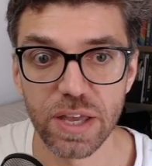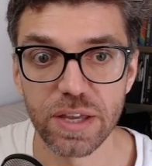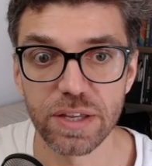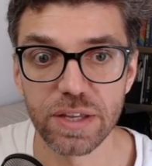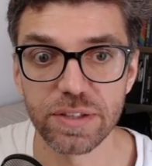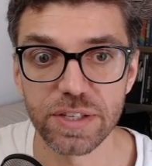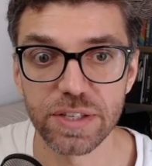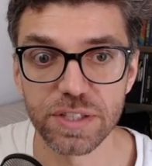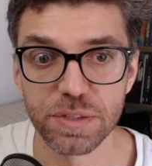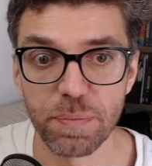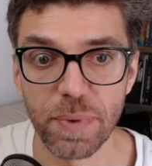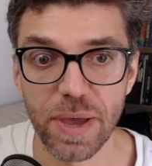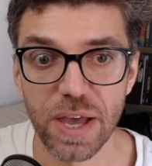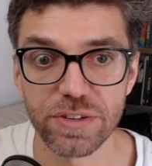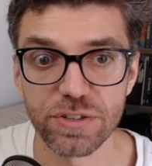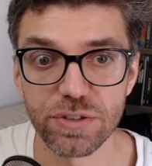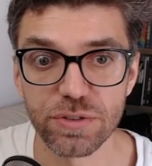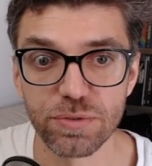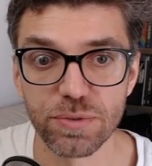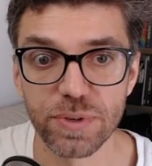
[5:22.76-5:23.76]
and it's
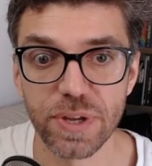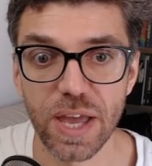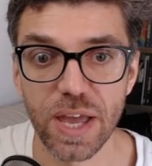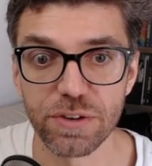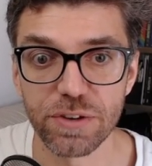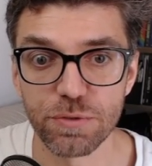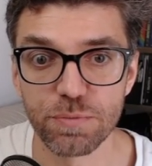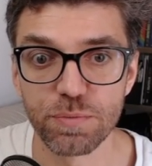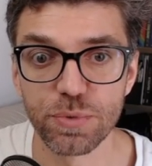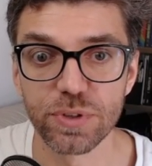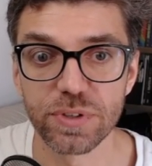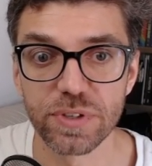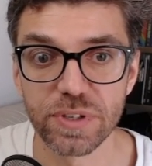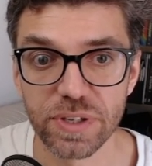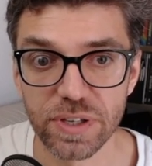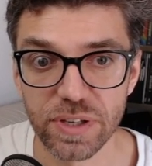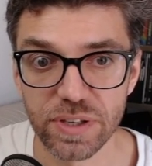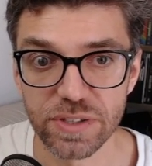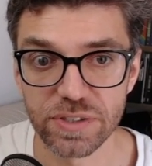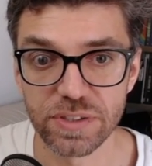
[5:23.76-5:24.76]
passing through the attribute
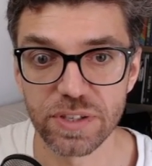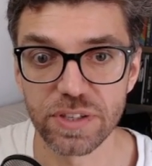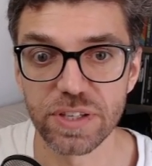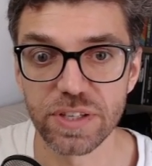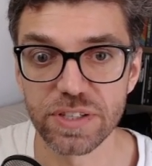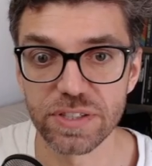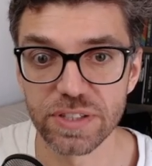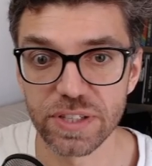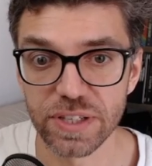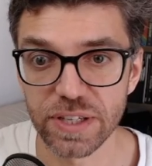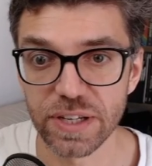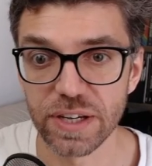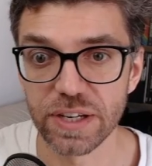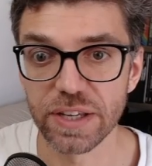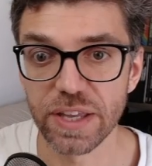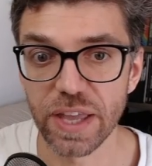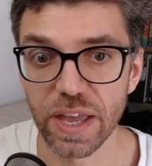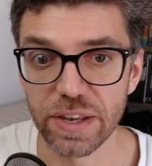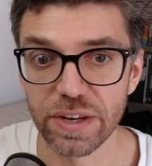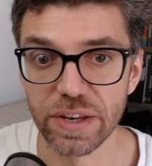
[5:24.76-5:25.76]
statistic
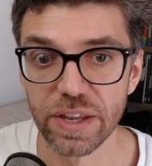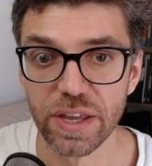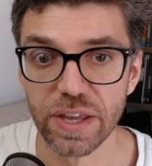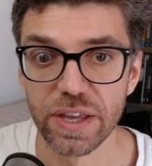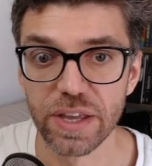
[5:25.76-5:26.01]
again.